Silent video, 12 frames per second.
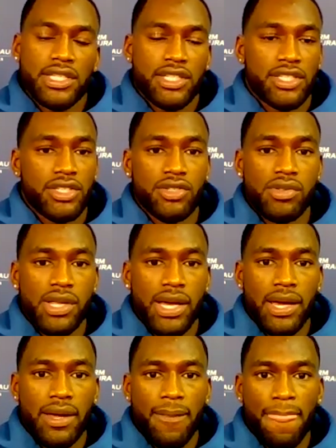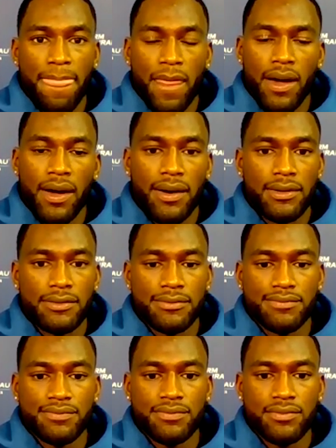do that.
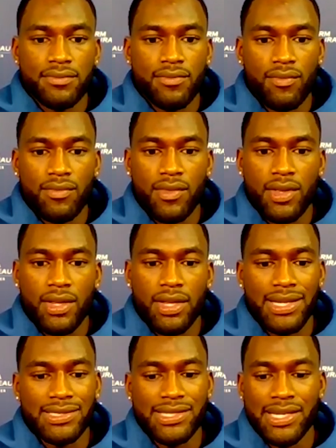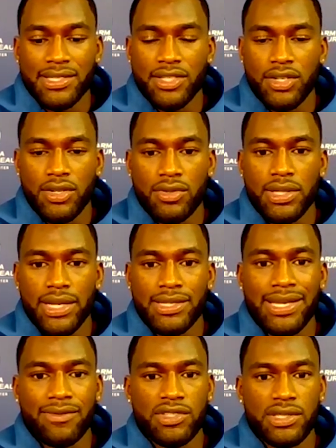Like I said, so
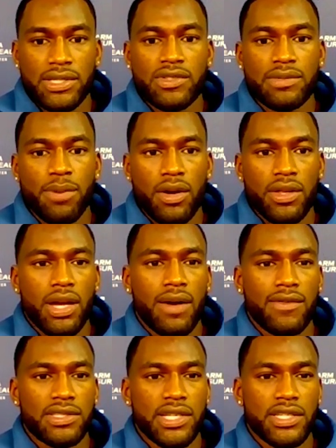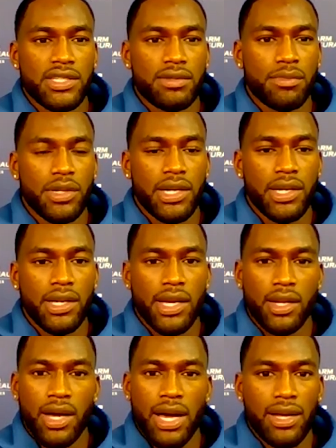it was part of the conversation, but
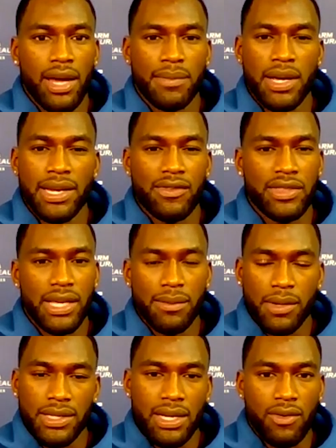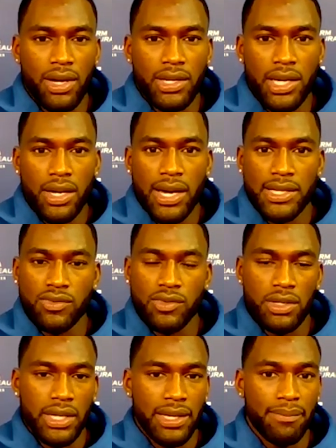you know, I'm not even thinking about that right now. I just
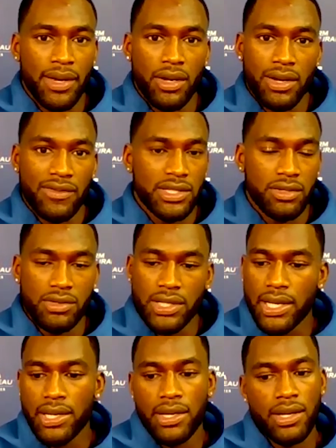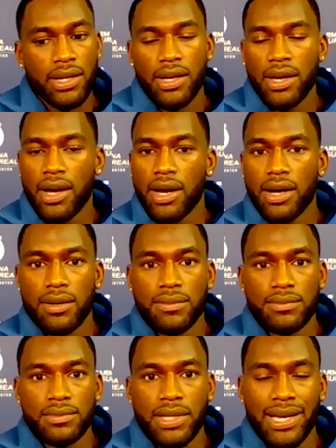want to get better every single day.
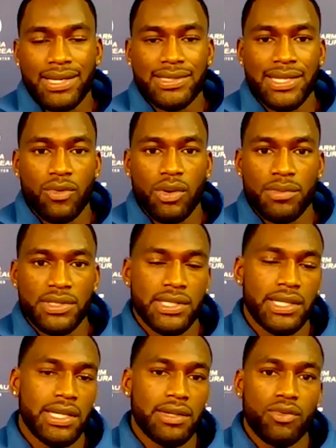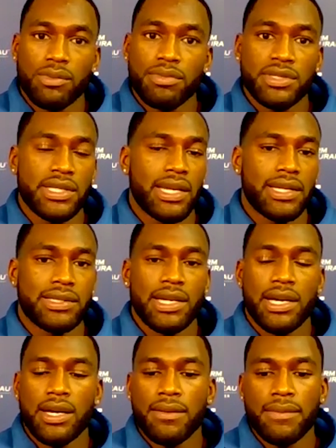Like I said, 1% at a
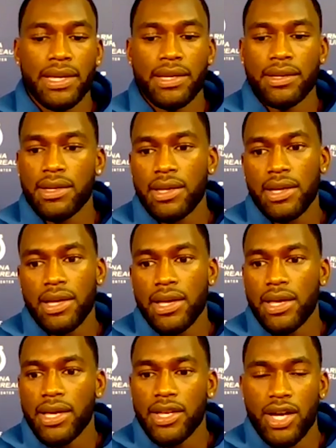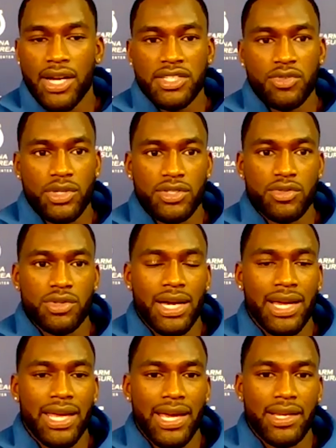time. And, you know, I just want to do what I
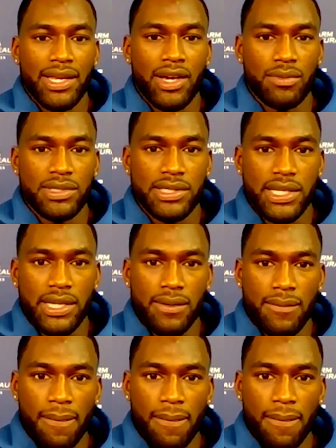can to help this team.